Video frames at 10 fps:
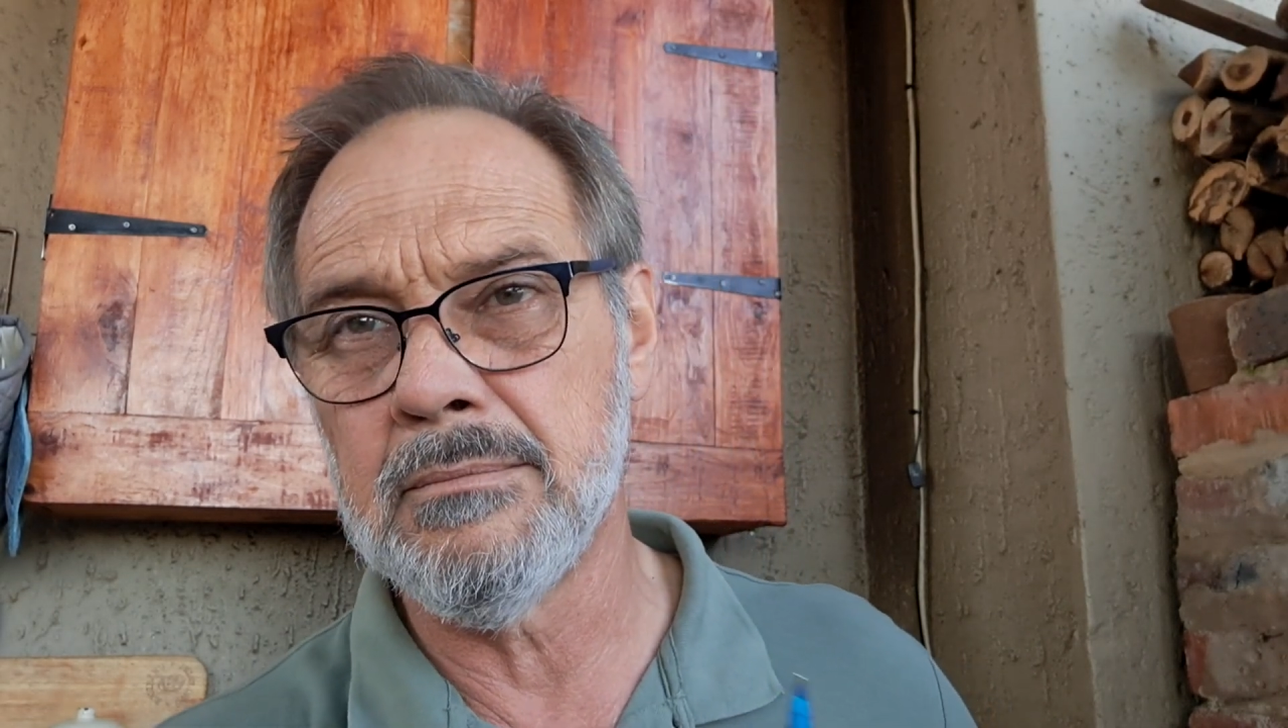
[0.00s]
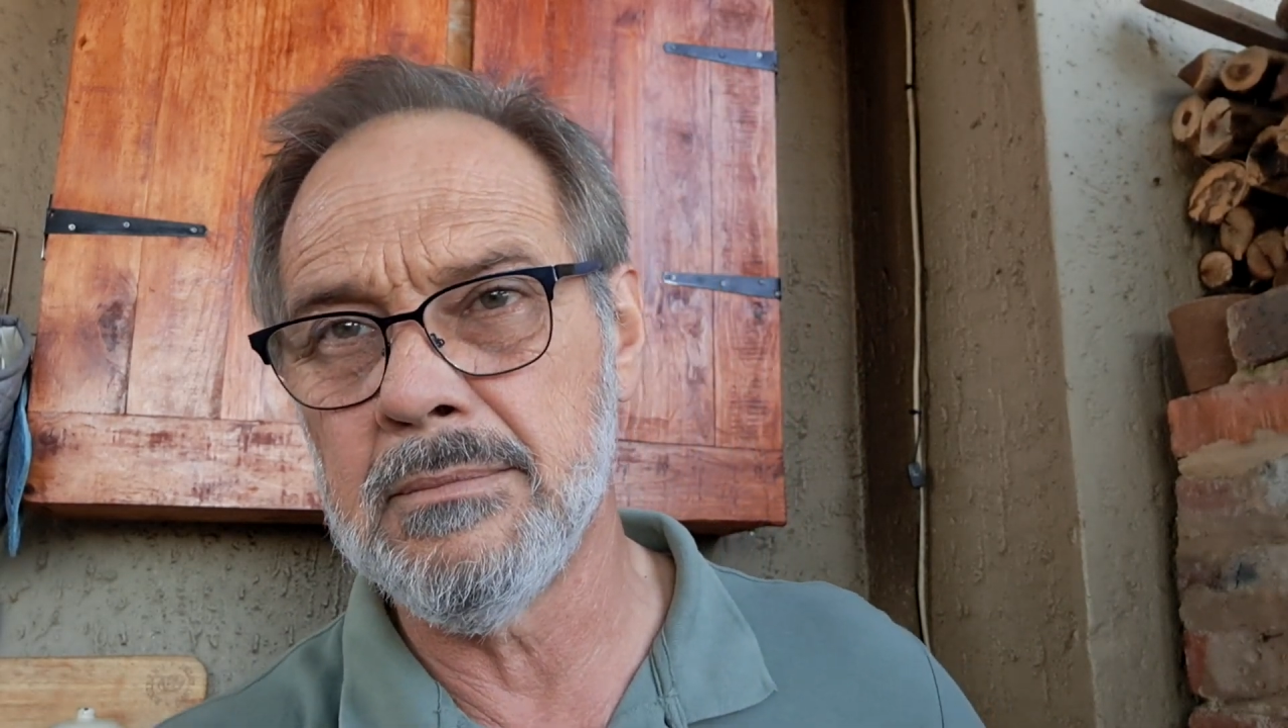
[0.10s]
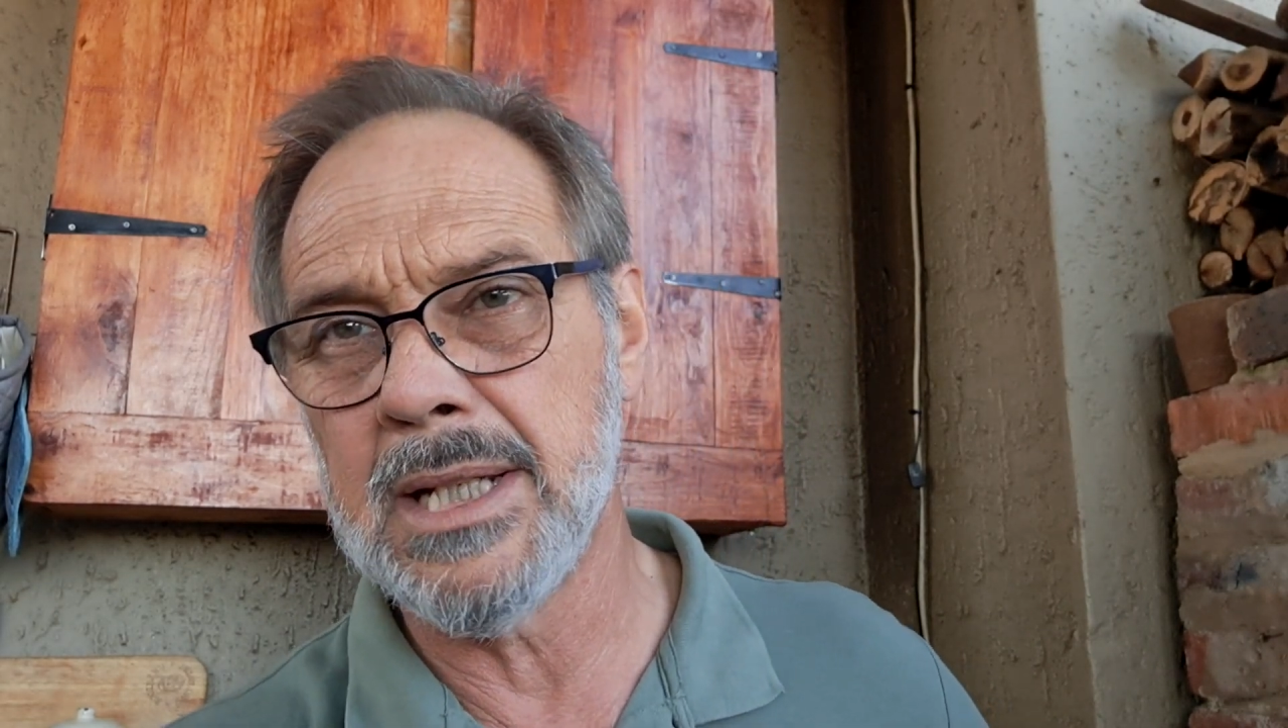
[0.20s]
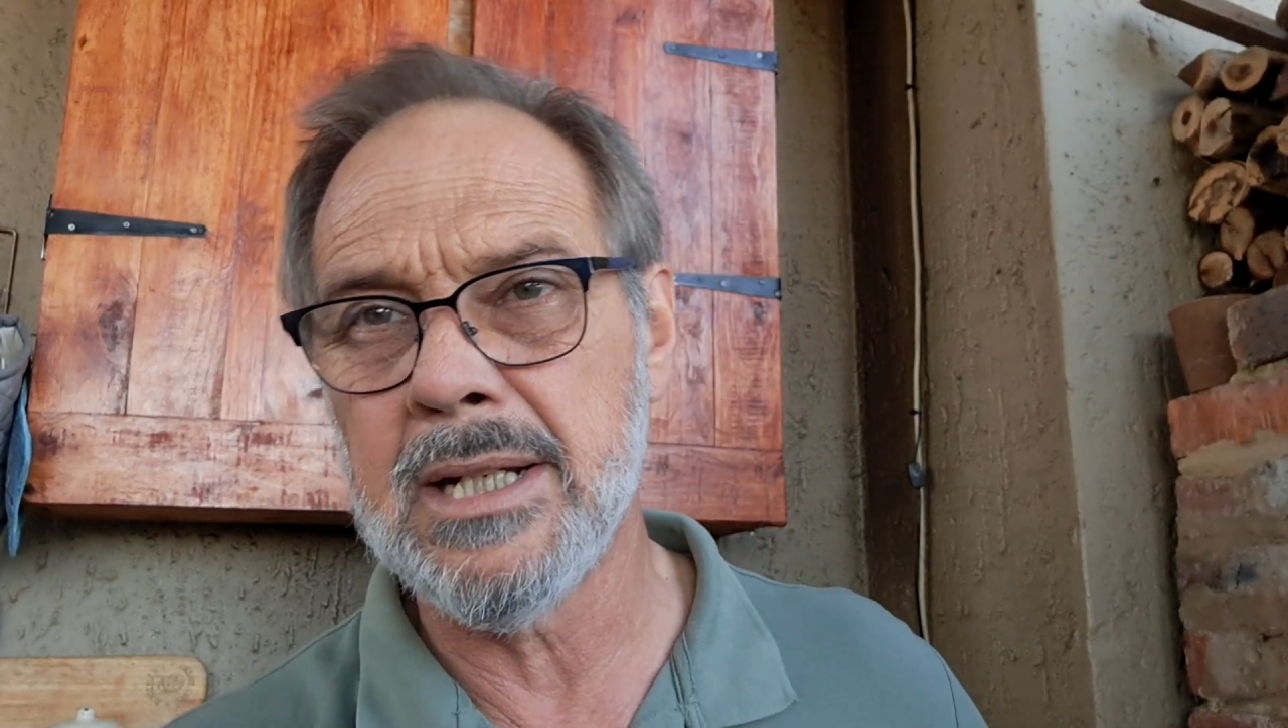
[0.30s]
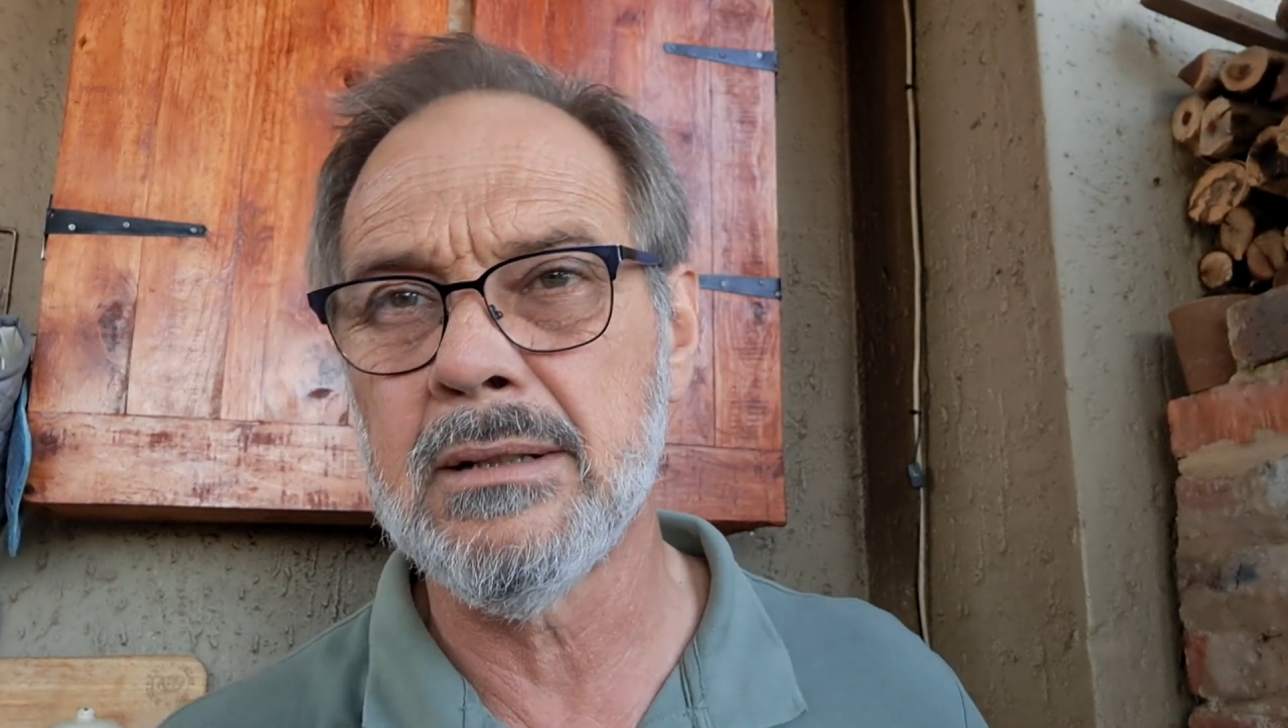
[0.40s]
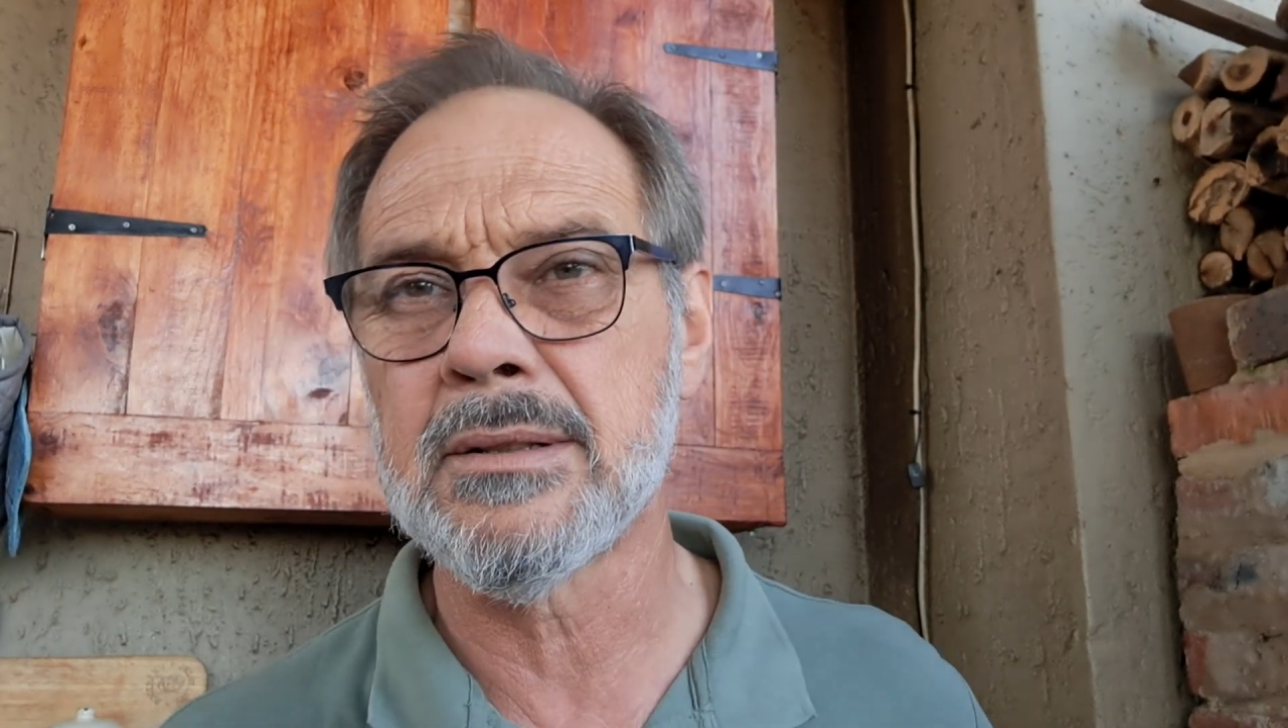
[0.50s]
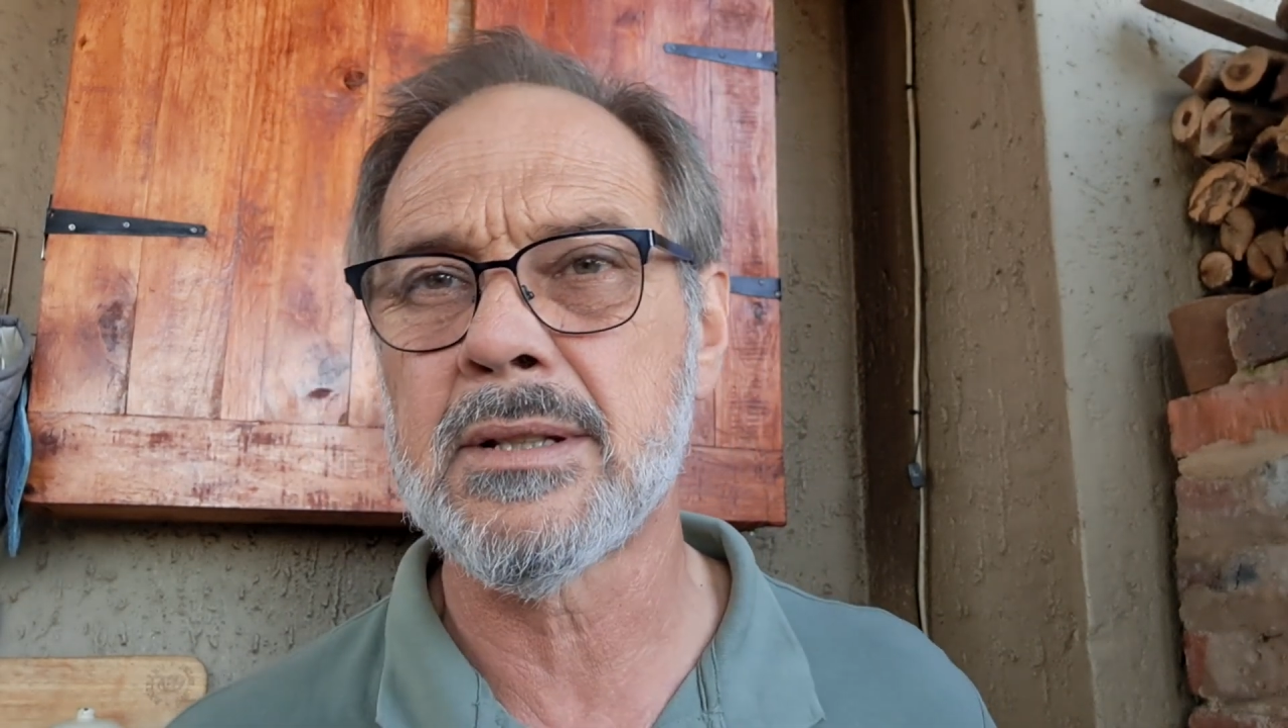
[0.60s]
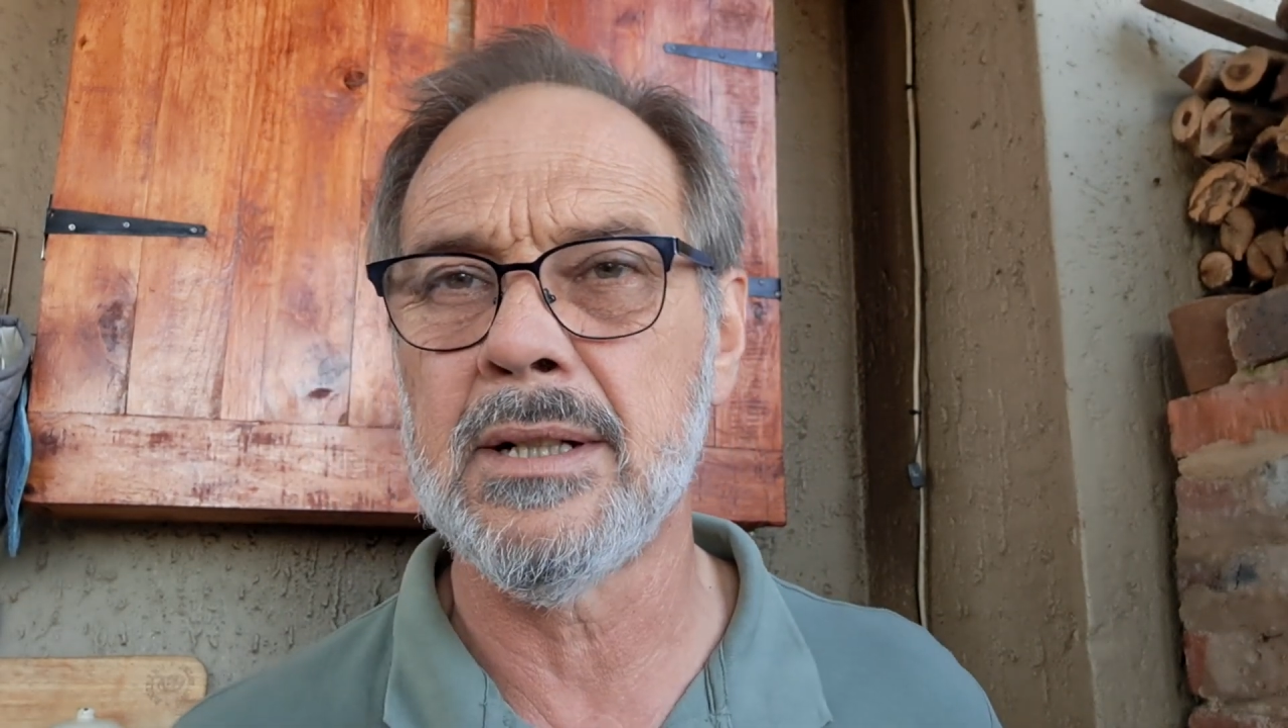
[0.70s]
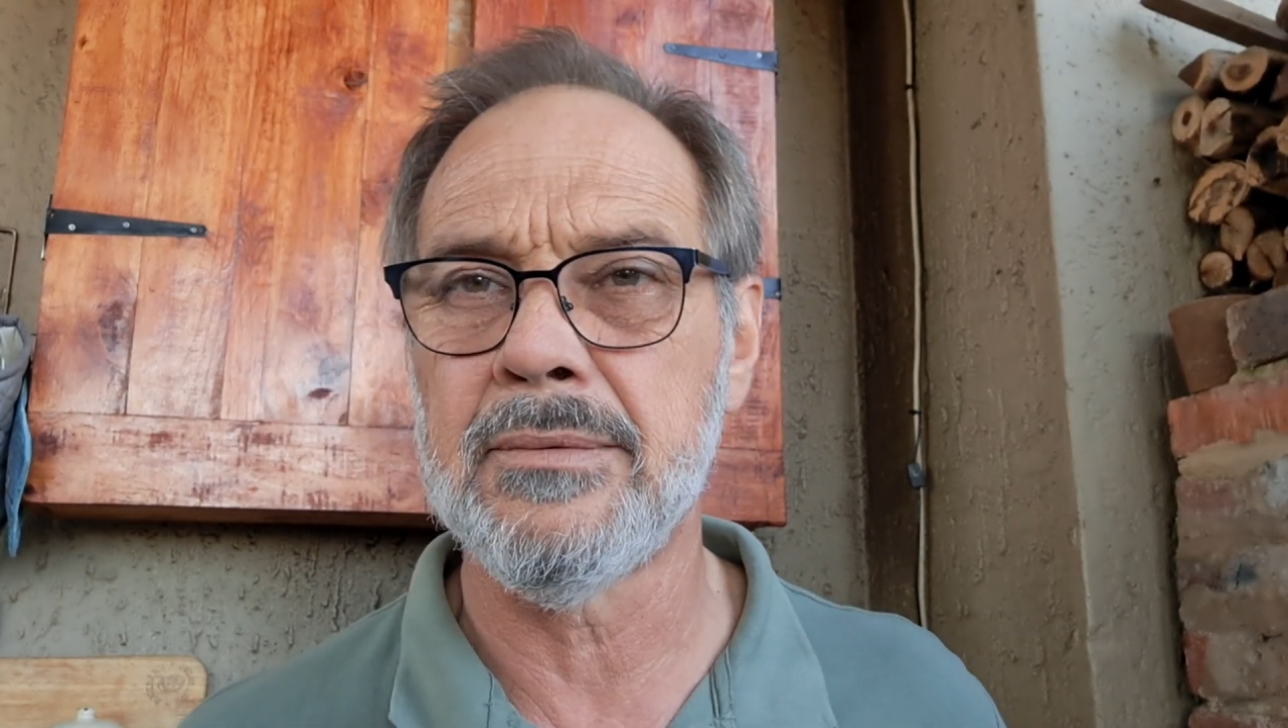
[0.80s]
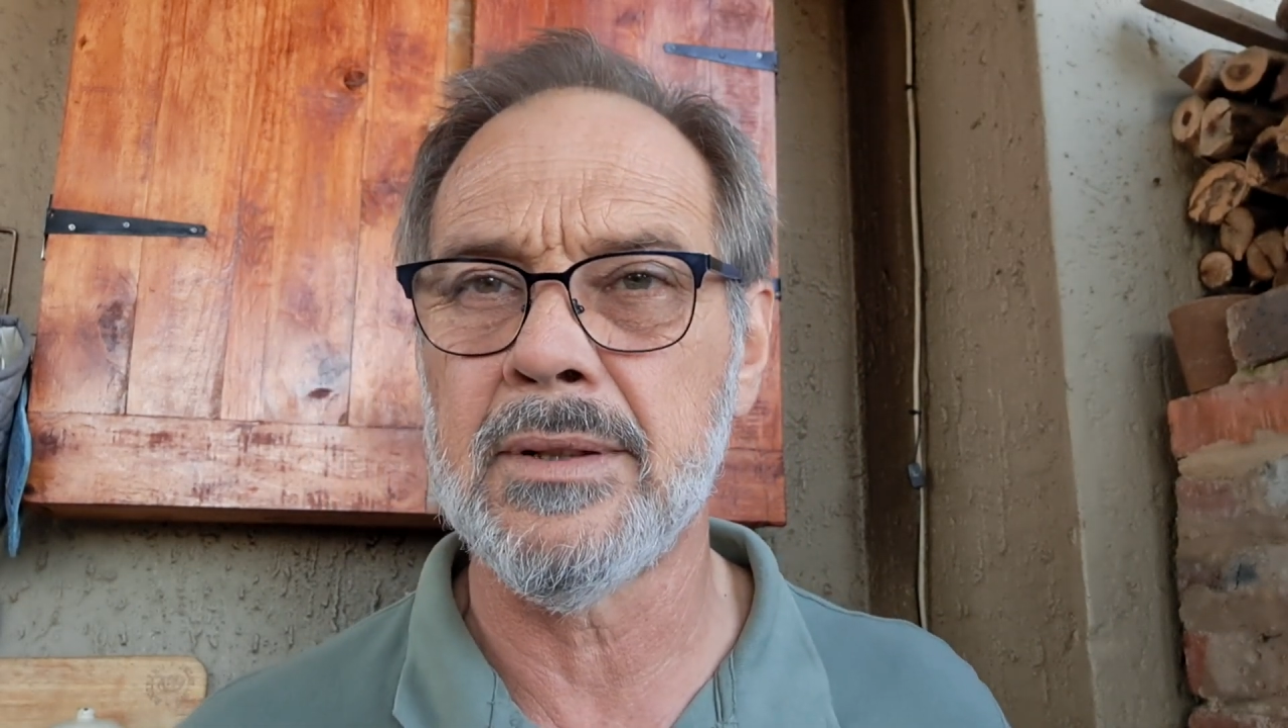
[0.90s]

medical stuff